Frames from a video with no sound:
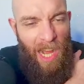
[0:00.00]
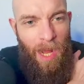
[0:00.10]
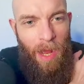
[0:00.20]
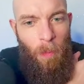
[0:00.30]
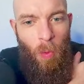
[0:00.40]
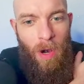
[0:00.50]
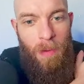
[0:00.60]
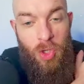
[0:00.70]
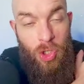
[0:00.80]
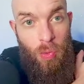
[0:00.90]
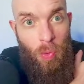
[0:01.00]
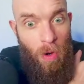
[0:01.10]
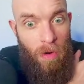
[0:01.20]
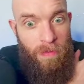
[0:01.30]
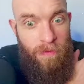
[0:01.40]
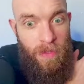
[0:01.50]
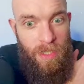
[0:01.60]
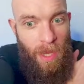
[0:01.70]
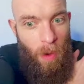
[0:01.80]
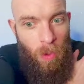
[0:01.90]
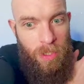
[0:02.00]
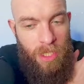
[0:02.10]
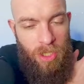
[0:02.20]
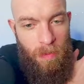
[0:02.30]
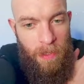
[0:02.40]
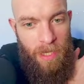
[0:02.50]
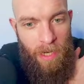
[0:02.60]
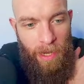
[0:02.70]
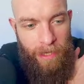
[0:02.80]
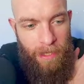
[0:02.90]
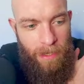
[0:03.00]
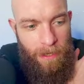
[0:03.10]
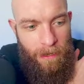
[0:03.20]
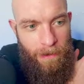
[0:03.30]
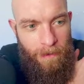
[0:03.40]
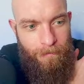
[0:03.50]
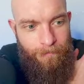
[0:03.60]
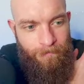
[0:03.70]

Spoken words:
What I'm sure of is that I want this to be like a